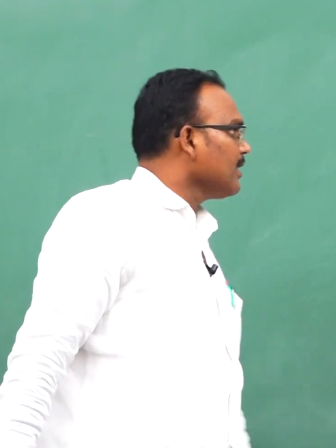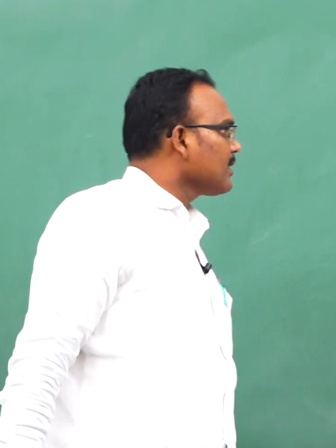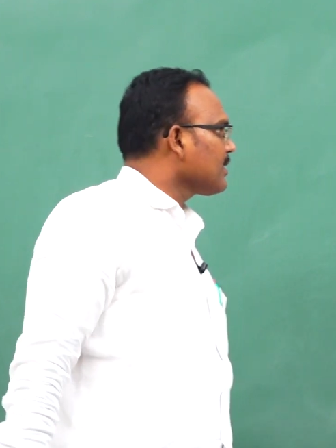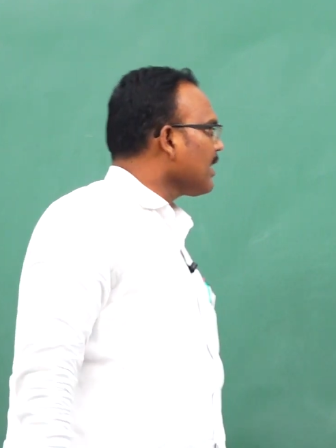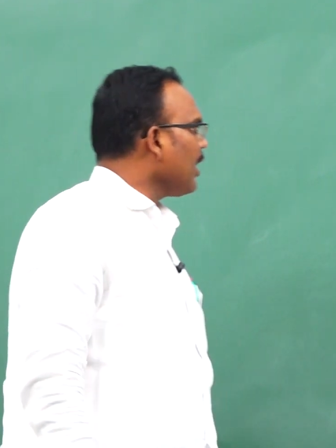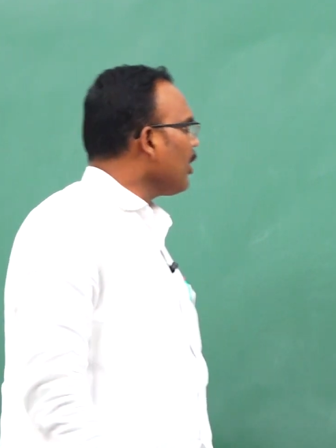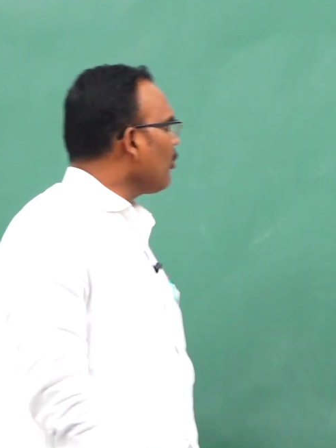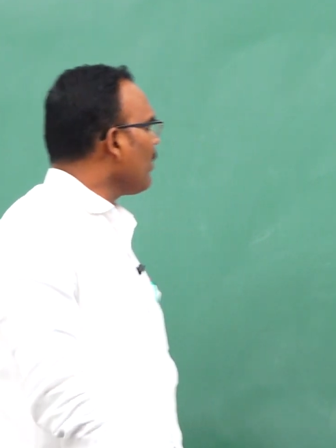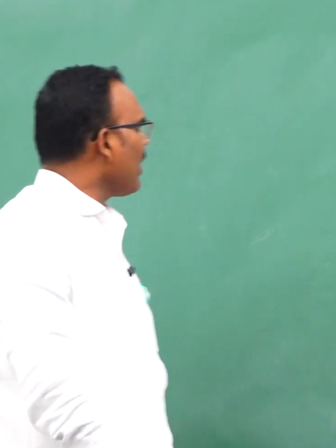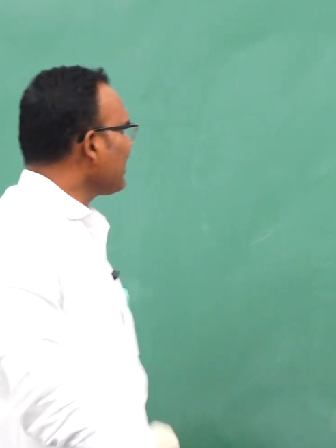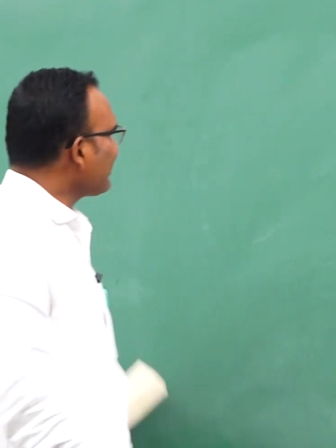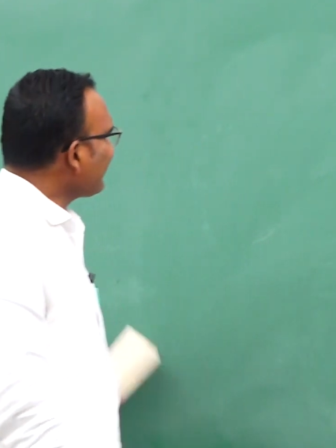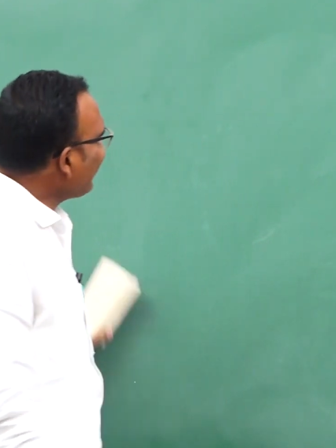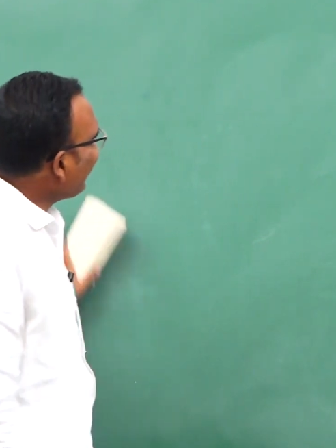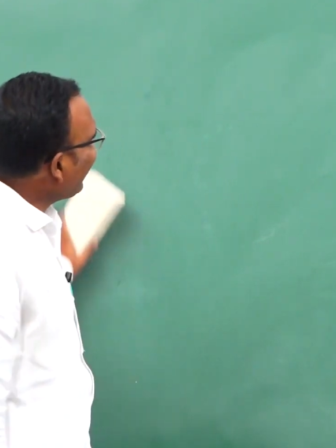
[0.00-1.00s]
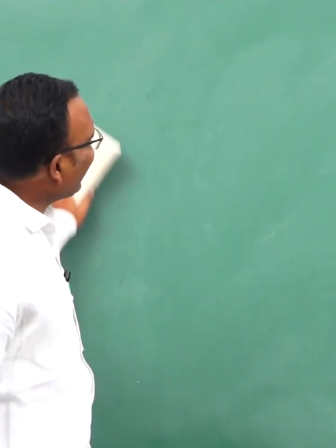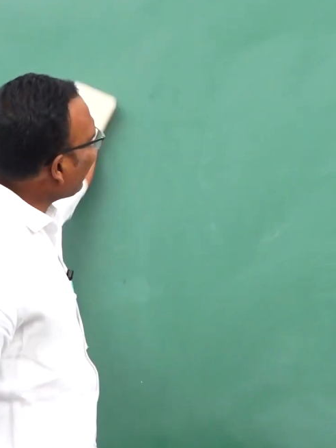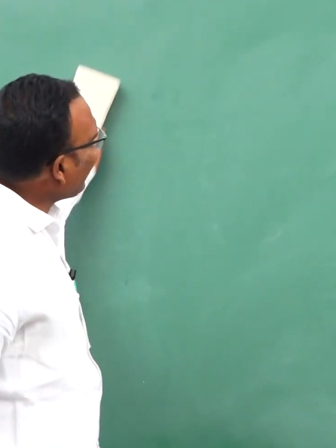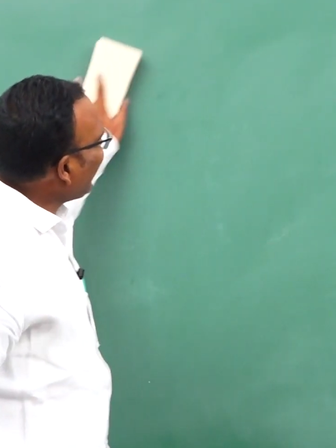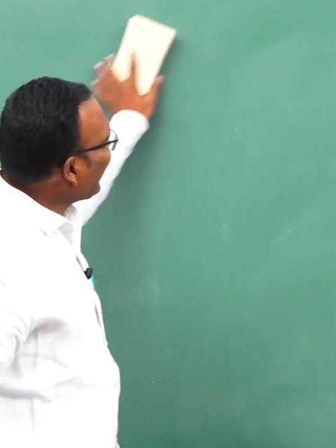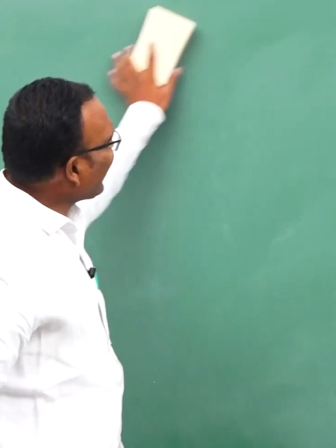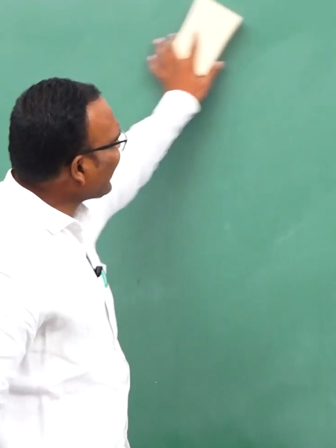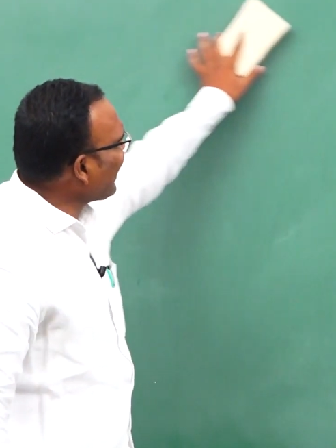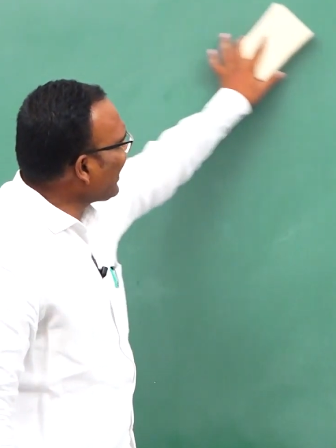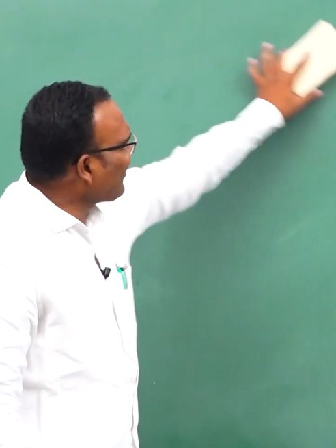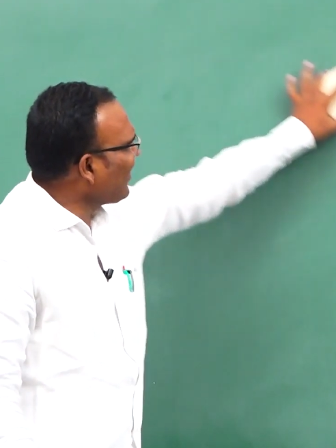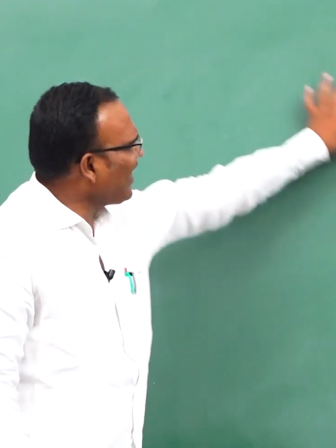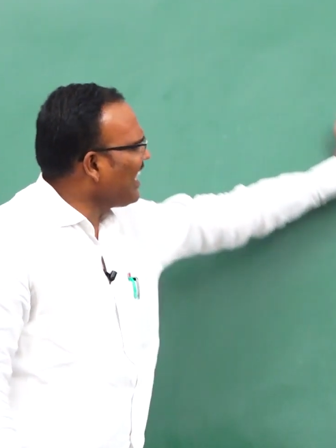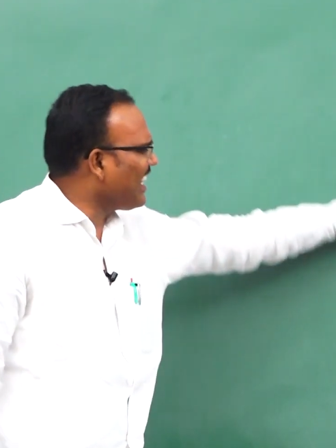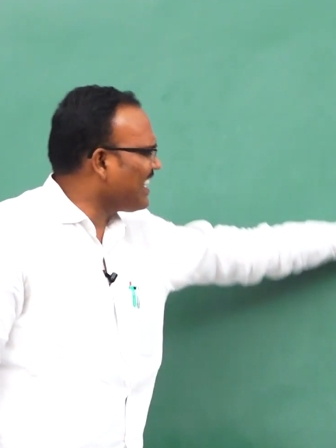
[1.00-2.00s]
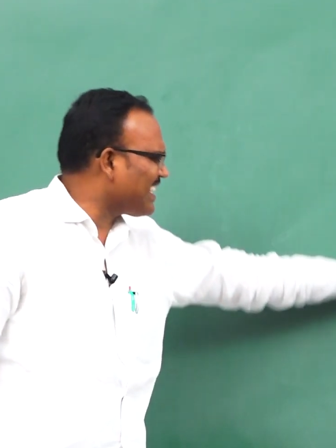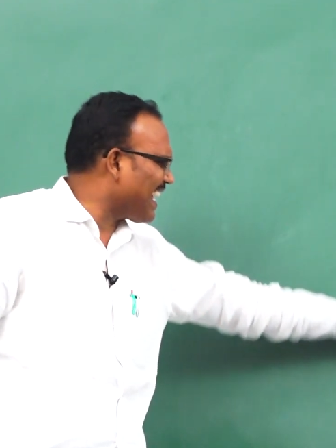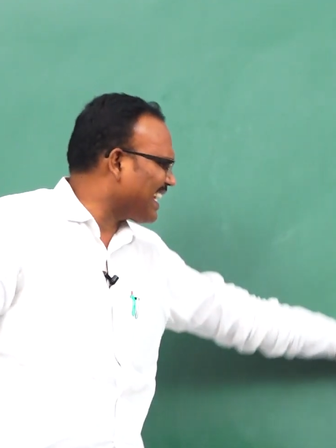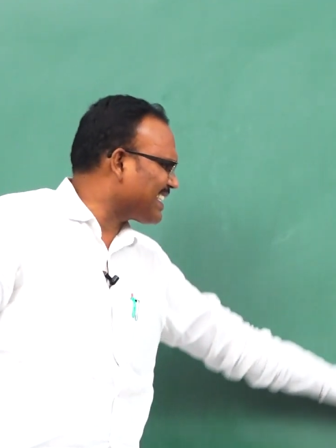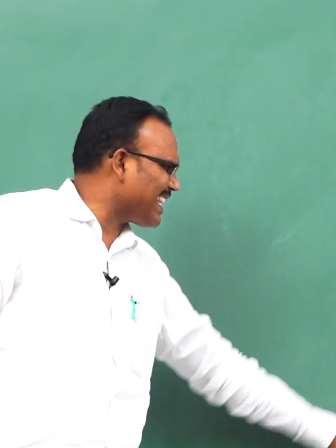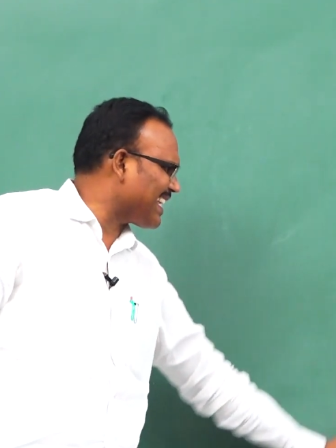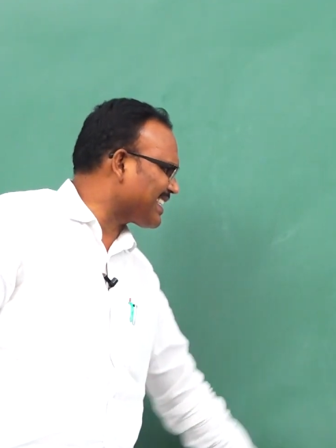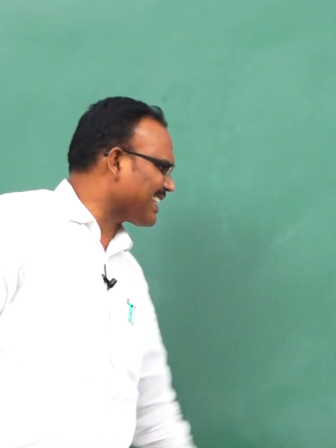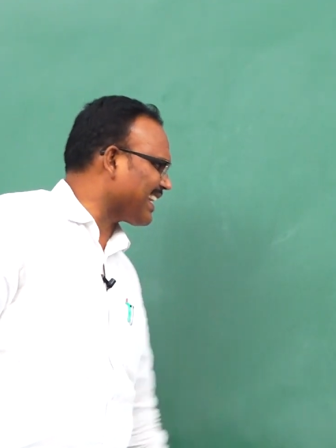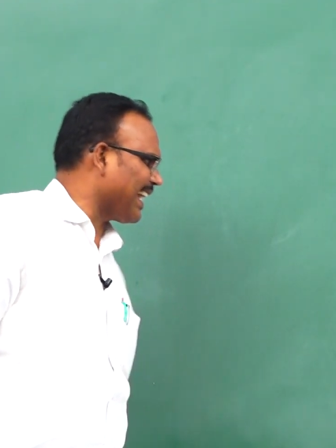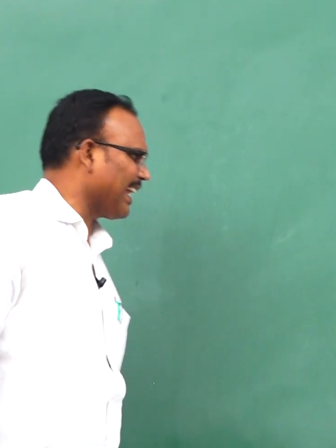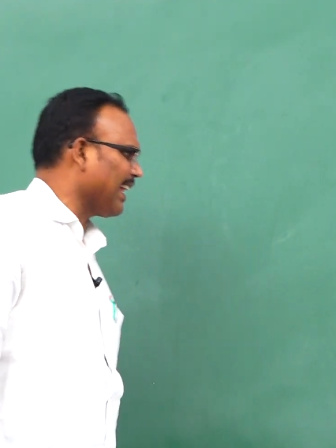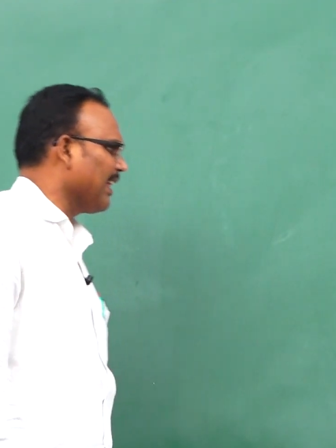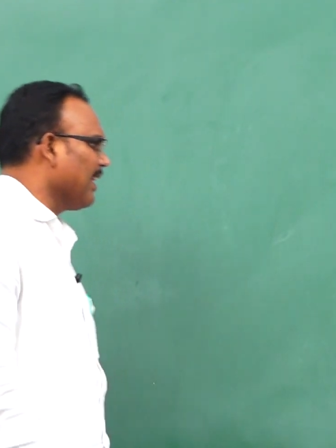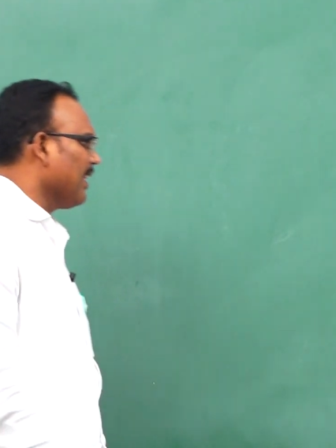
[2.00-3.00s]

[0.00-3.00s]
See, imagine here electric field is existing.